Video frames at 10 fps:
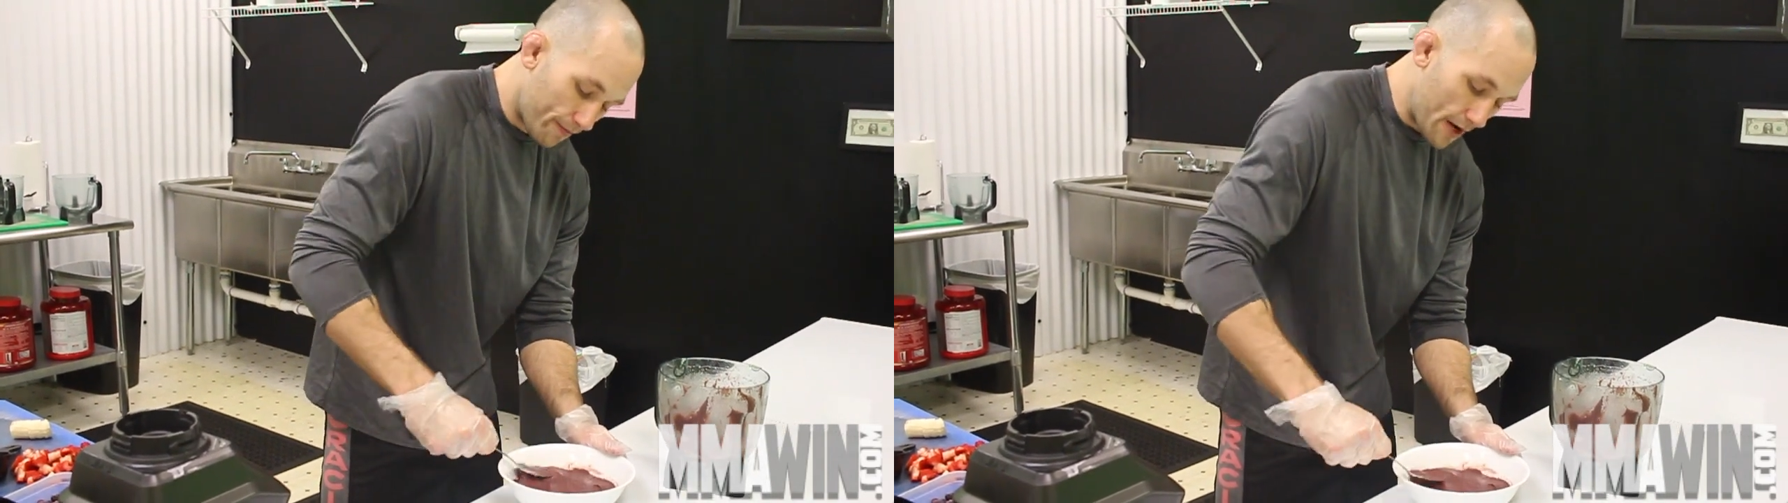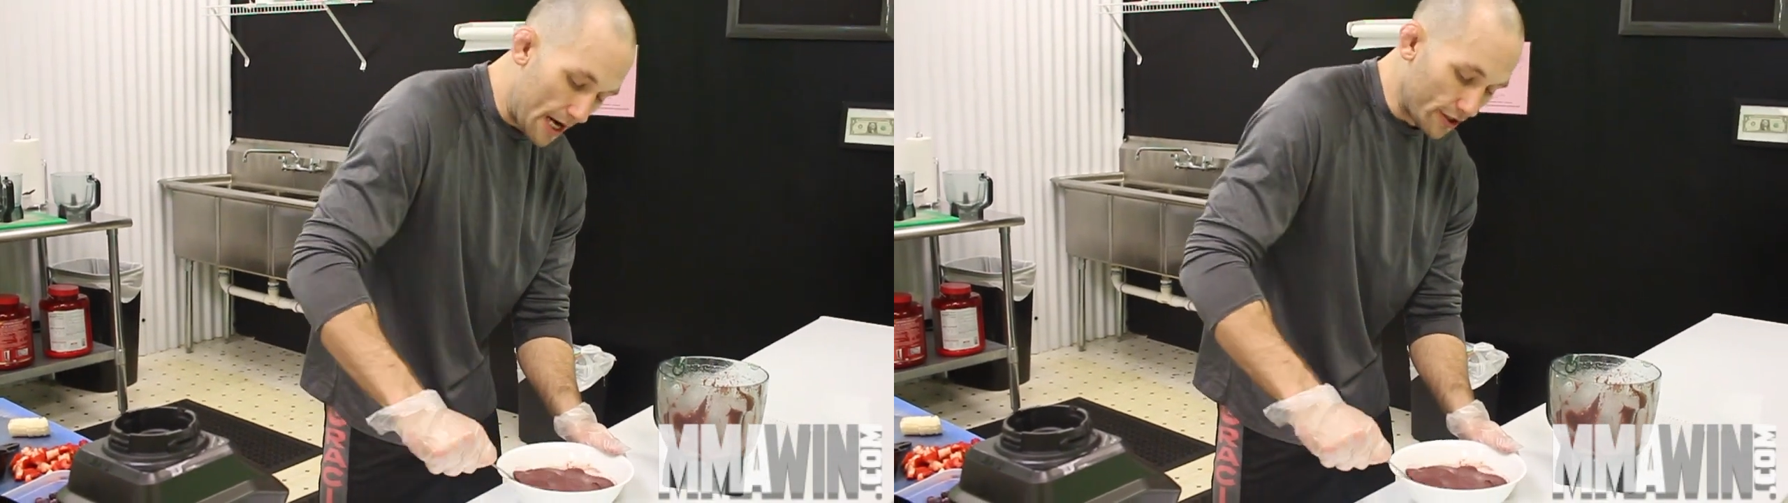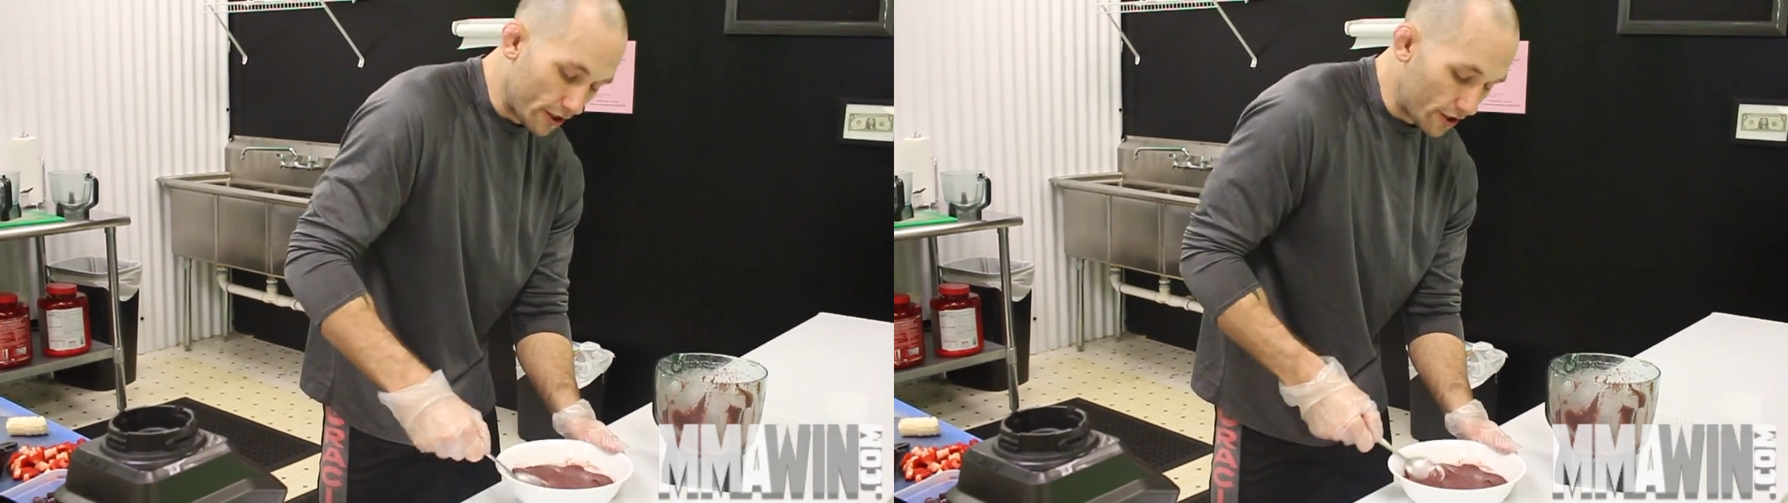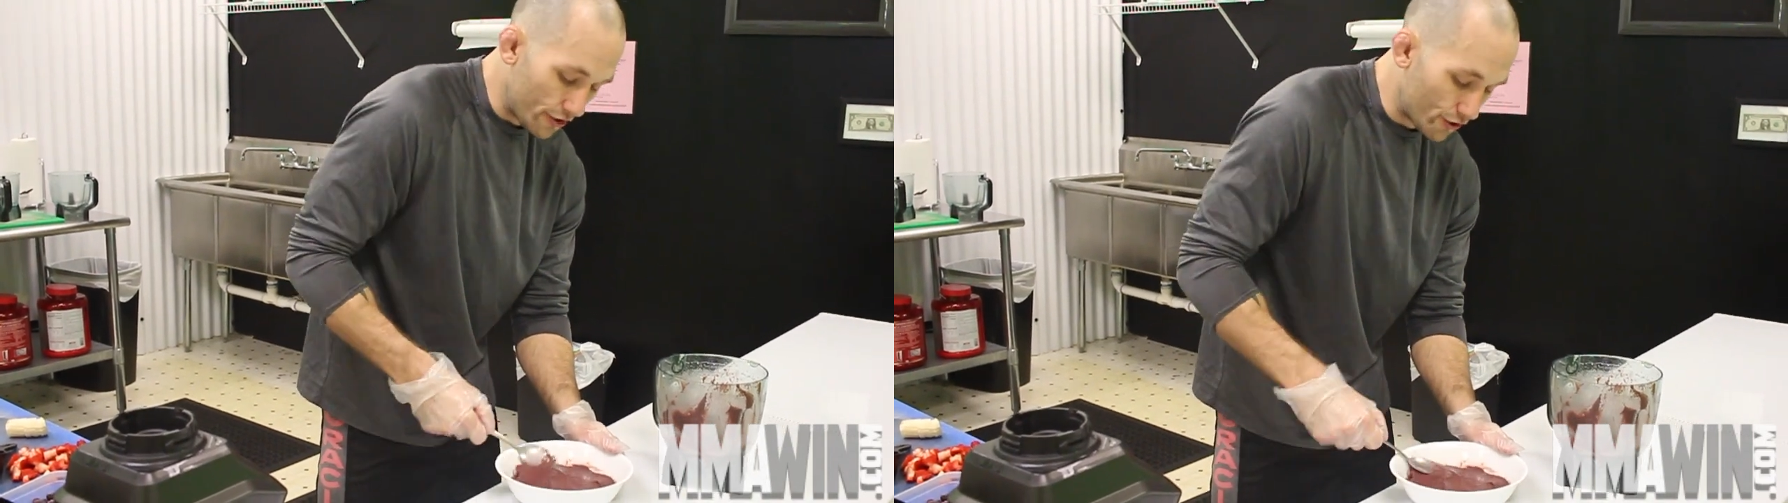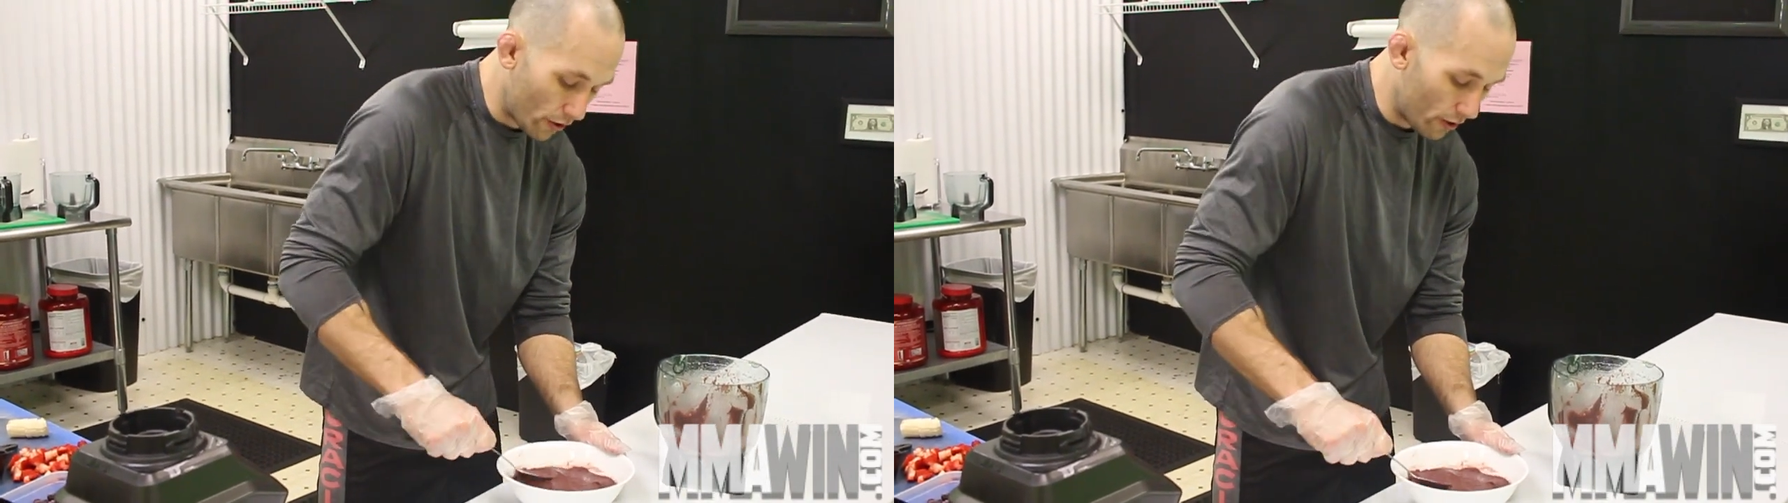not just
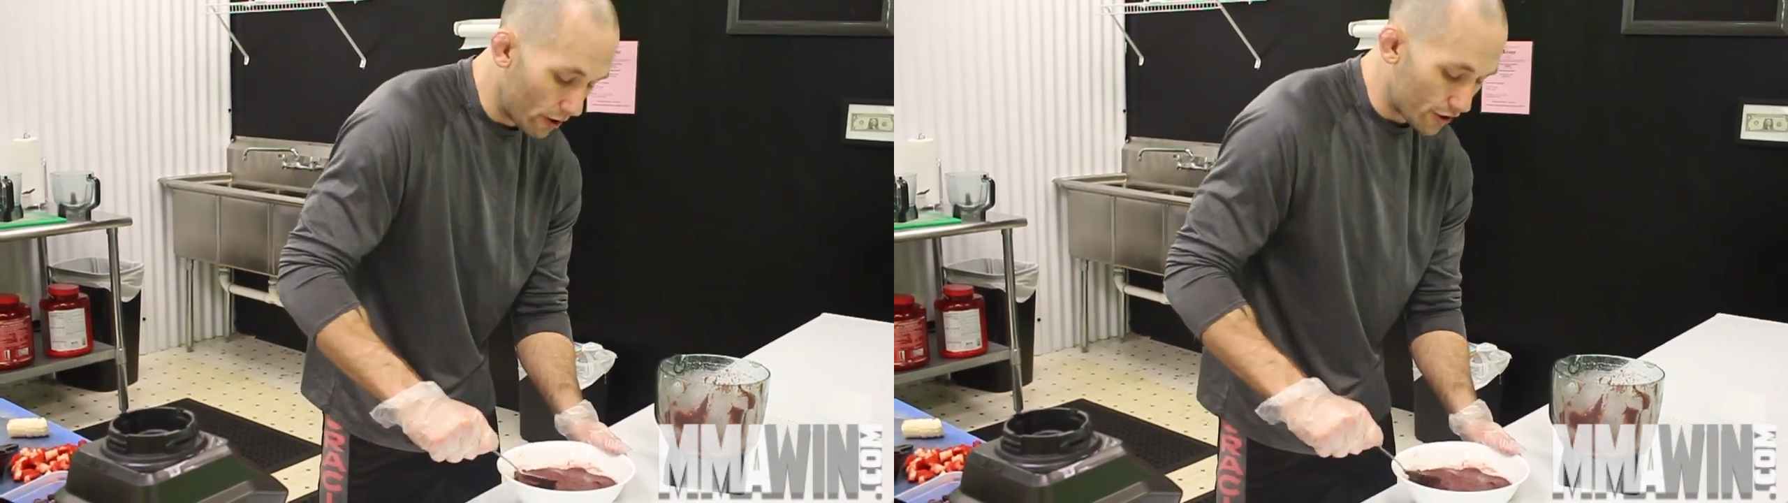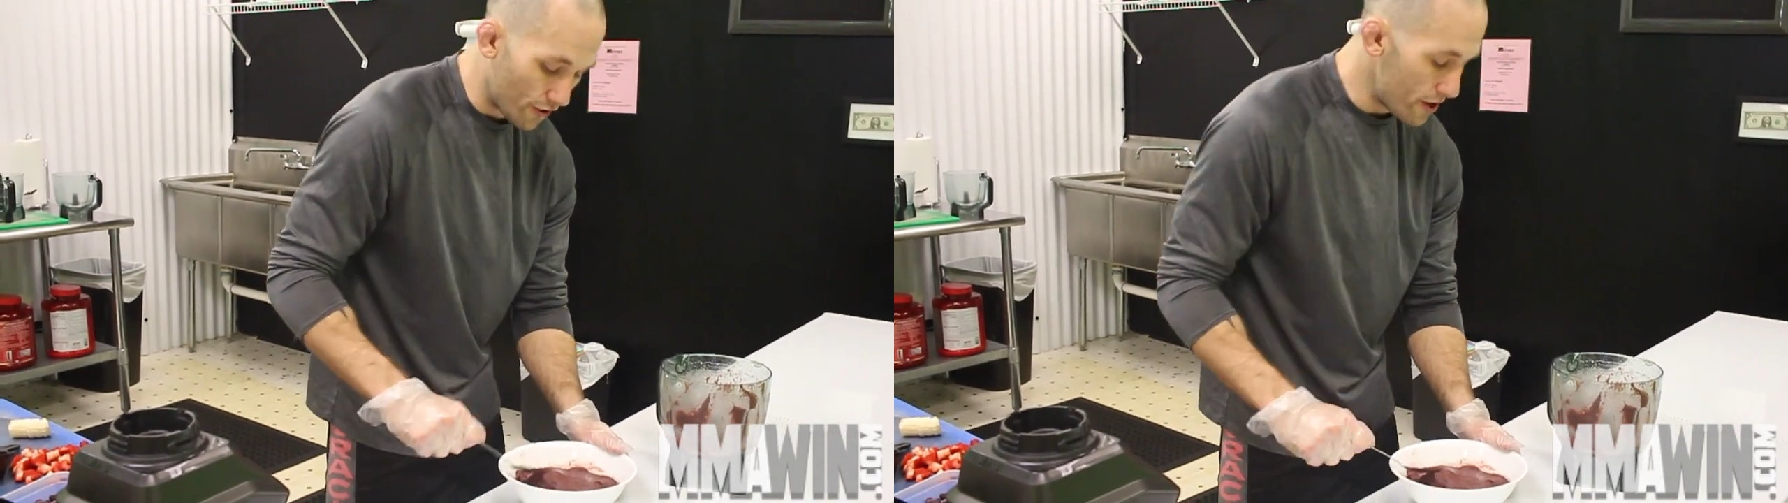enjoy what